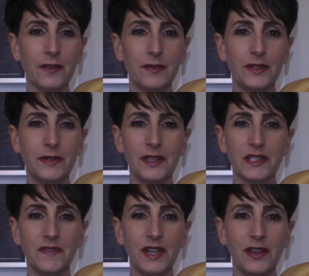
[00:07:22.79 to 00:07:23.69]
doing this
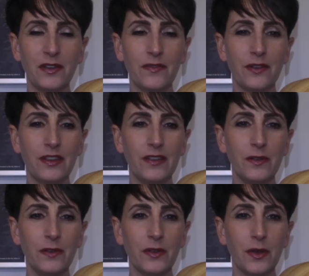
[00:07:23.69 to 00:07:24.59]
video for you
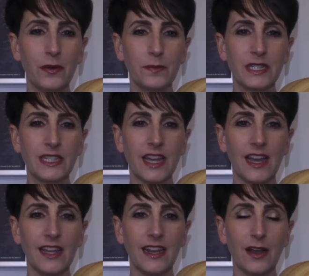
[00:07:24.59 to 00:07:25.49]
in hopes that
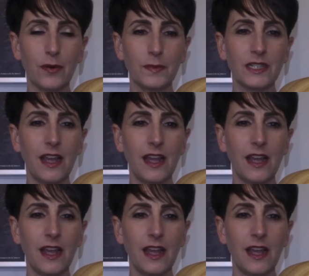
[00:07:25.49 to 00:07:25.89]
it helps